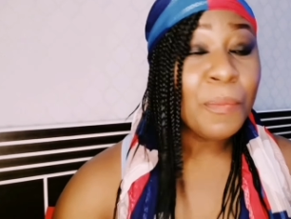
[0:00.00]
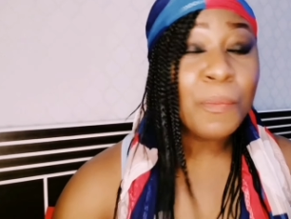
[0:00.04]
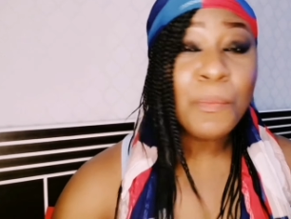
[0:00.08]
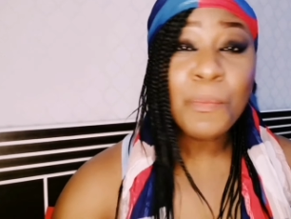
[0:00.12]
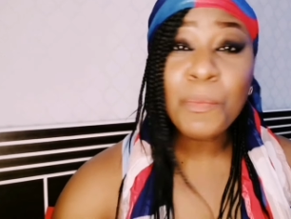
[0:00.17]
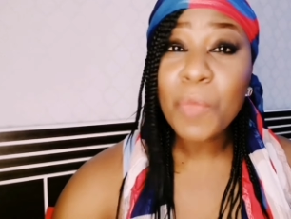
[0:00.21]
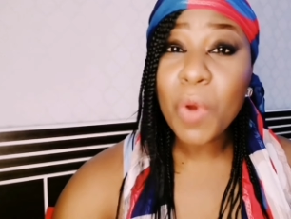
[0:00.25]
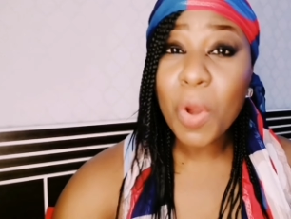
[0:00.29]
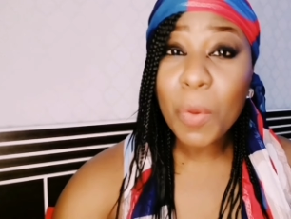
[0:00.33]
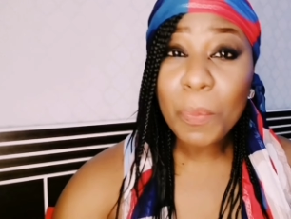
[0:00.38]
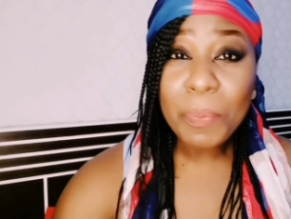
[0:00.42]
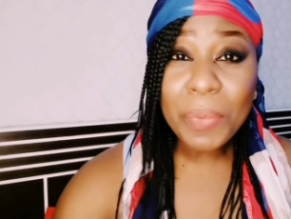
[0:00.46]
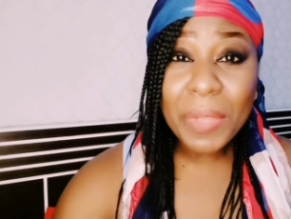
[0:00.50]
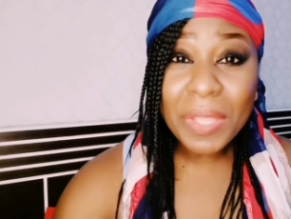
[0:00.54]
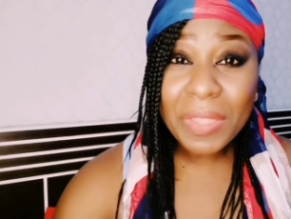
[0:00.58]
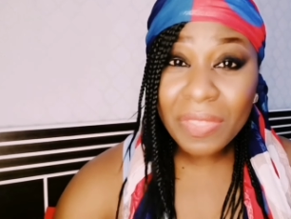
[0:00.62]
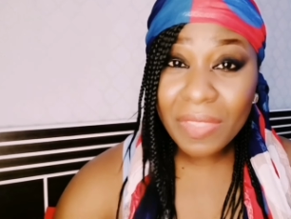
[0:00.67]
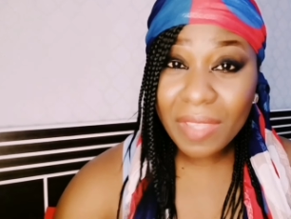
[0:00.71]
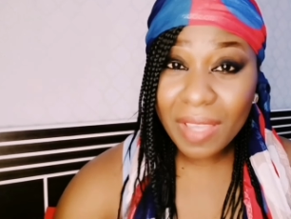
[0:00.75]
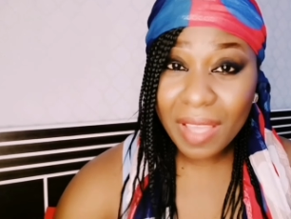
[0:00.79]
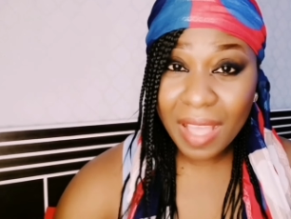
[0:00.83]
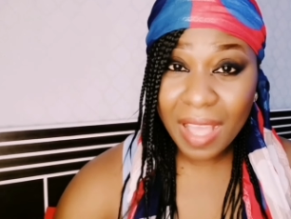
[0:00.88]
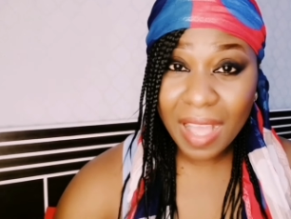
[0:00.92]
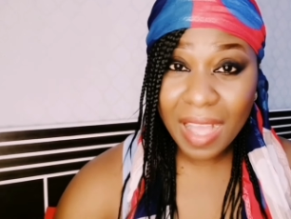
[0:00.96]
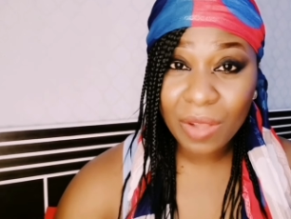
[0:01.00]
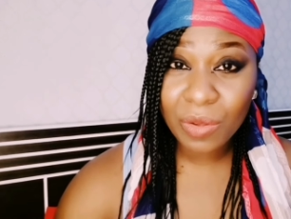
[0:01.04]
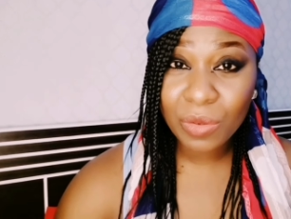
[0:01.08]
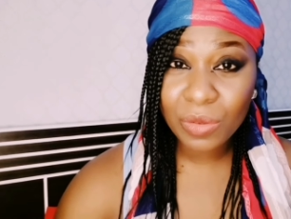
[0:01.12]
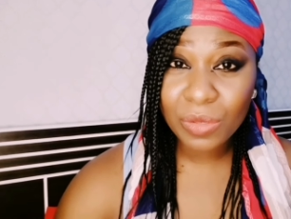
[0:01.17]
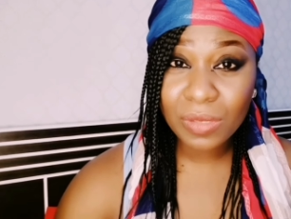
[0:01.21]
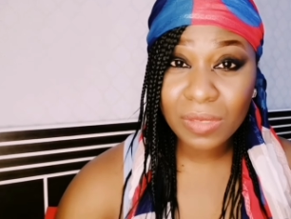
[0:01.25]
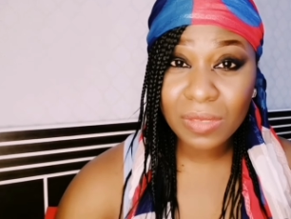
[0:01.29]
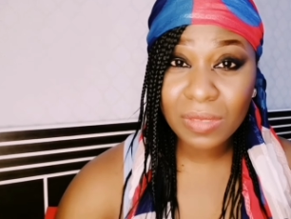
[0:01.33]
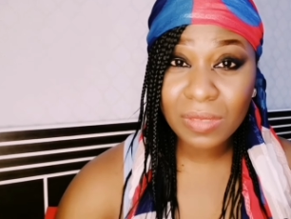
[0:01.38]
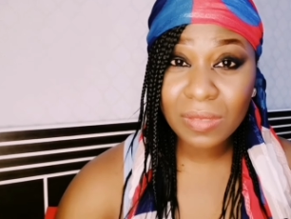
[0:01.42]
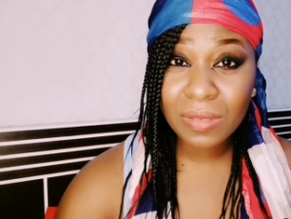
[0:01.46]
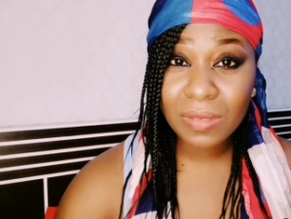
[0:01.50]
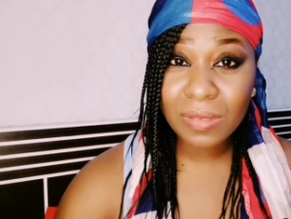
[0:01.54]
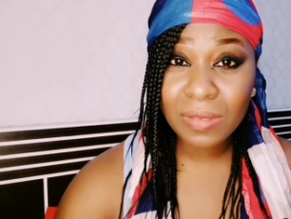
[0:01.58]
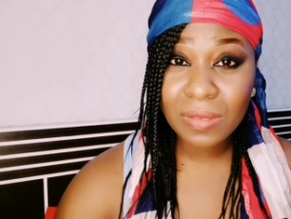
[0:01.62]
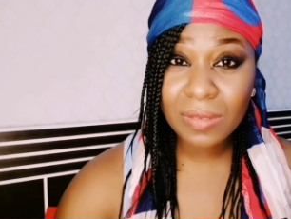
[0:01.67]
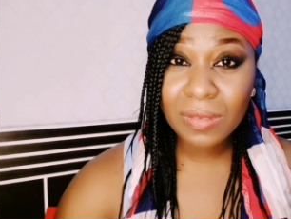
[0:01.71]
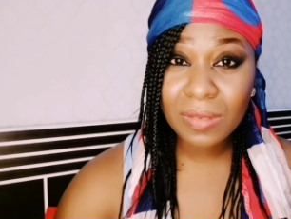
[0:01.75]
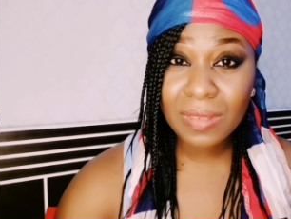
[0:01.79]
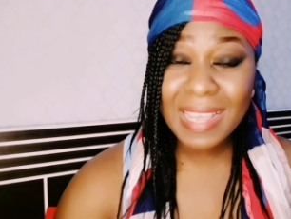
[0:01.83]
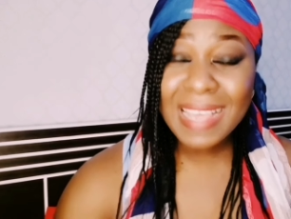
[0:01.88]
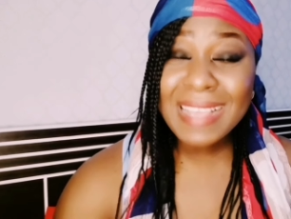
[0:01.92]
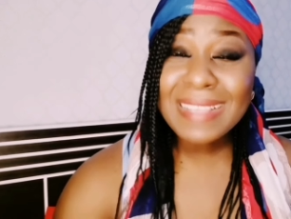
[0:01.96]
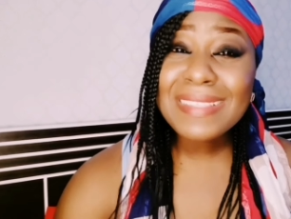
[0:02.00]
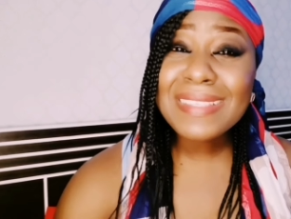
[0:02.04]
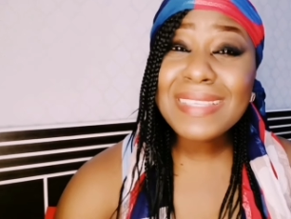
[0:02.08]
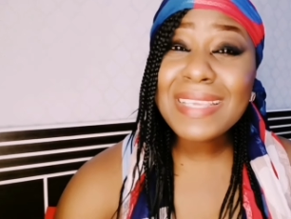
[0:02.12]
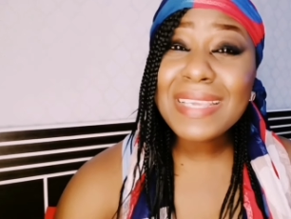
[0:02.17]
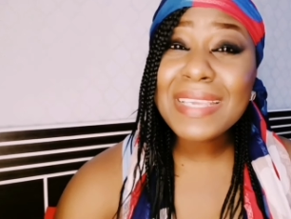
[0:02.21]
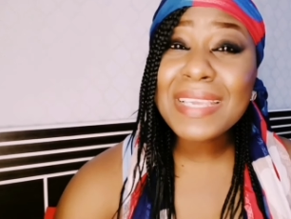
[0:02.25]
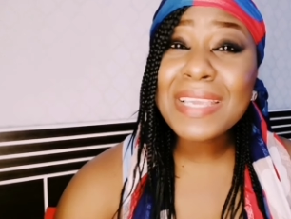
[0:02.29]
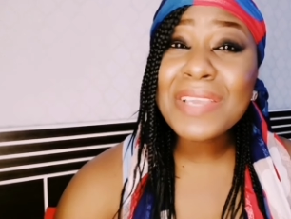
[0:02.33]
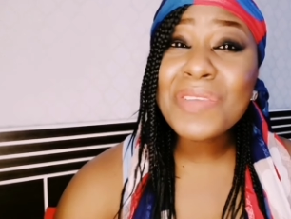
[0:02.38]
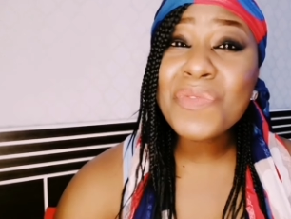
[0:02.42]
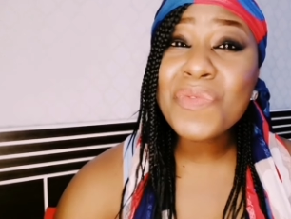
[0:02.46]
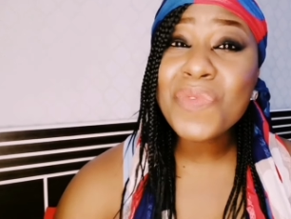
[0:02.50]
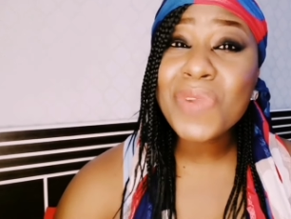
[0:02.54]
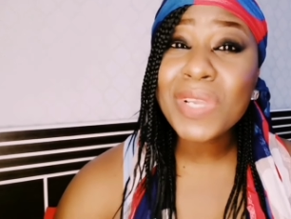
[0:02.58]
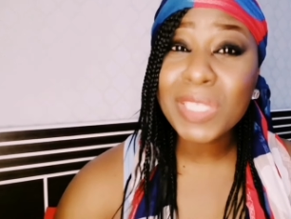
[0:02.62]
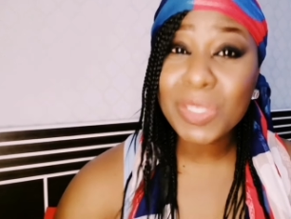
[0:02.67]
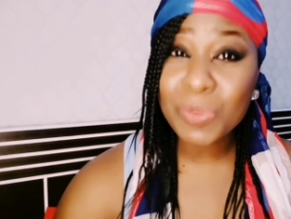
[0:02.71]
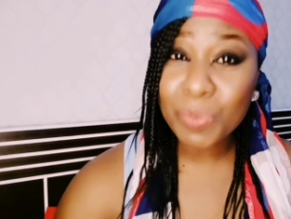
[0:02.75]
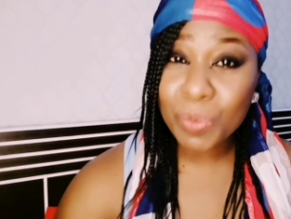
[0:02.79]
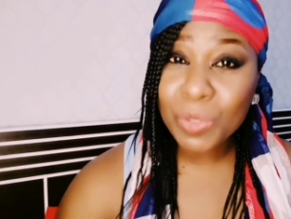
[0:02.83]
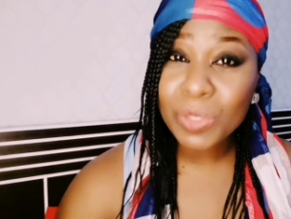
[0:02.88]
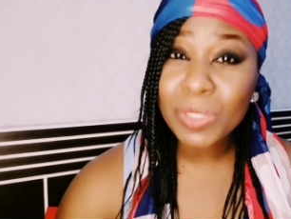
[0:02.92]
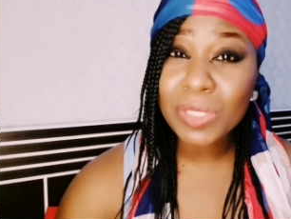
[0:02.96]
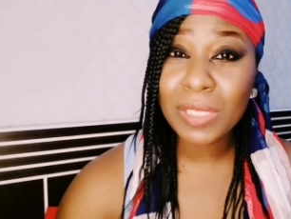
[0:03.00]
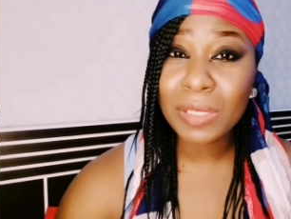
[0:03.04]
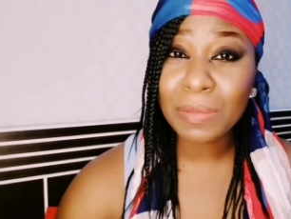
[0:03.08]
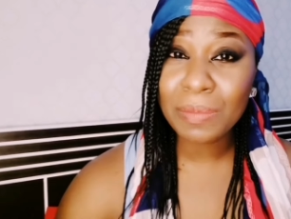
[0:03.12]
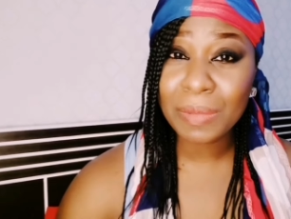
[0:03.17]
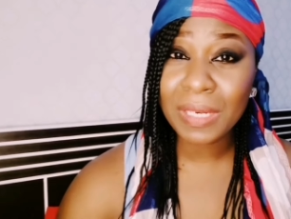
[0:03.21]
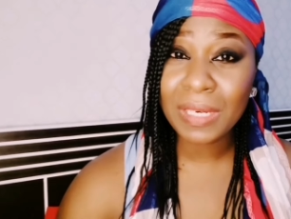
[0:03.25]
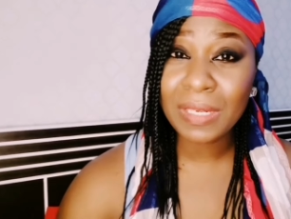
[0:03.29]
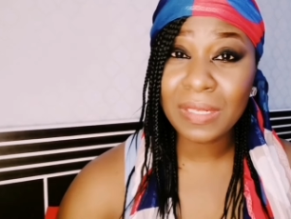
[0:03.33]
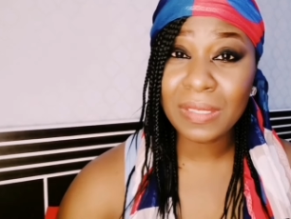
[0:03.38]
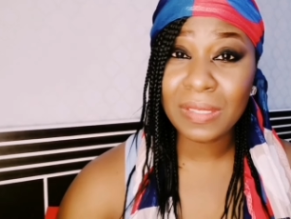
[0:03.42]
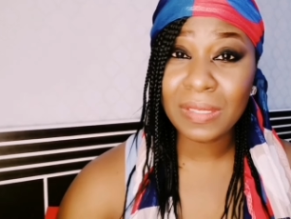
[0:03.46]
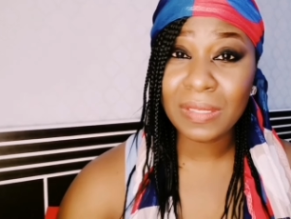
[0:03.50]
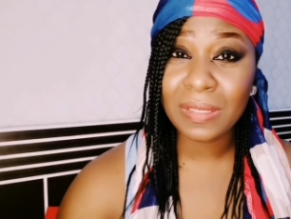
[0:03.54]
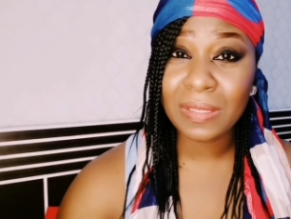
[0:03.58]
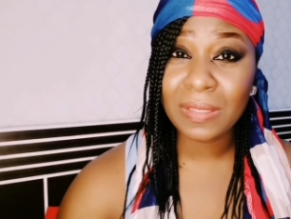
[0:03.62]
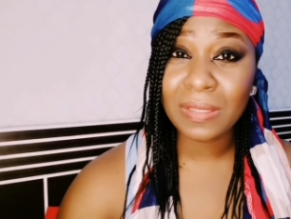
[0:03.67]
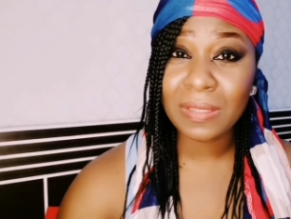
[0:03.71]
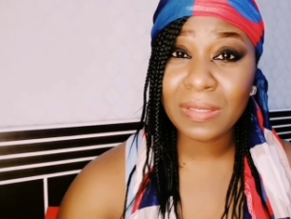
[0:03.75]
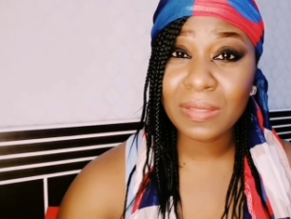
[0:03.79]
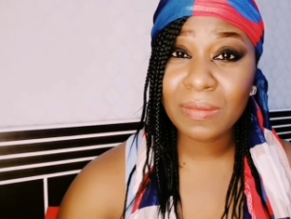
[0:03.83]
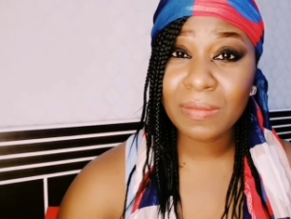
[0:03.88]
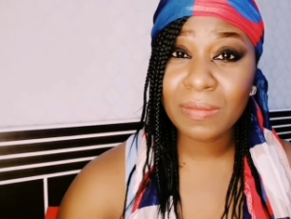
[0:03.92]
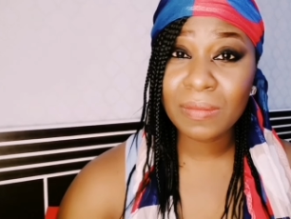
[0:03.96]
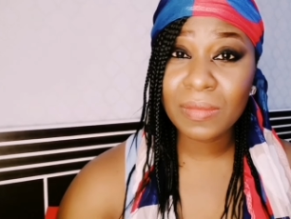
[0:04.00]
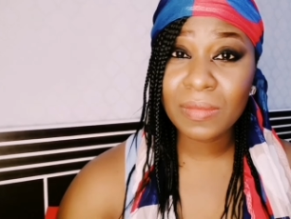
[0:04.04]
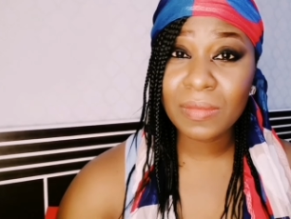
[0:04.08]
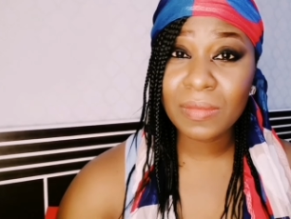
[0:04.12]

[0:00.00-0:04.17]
mopping the house, taking responsibilities.